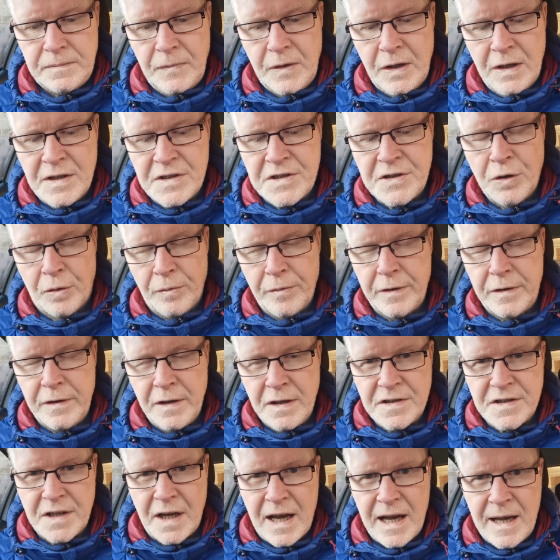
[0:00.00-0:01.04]
It's not the
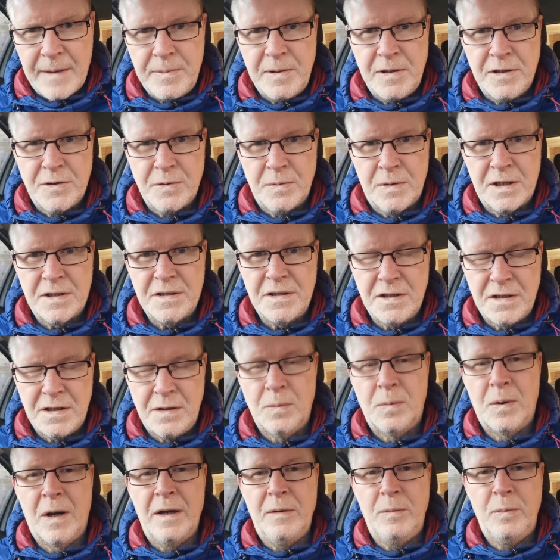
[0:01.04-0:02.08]
things that happen to us; it's the
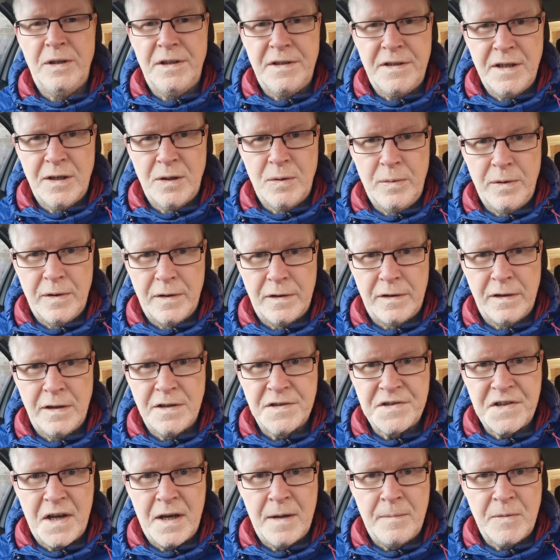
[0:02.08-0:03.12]
way we deal with the
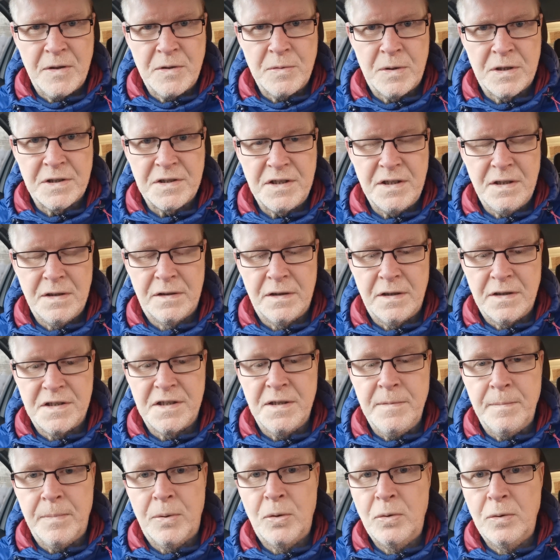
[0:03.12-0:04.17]
things that happen to us that's
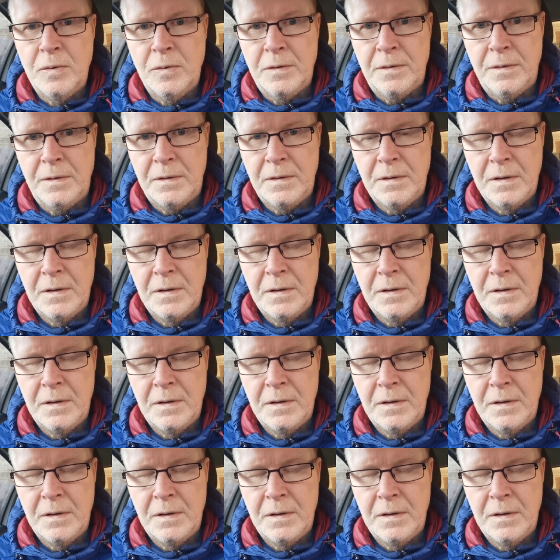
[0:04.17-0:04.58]
important.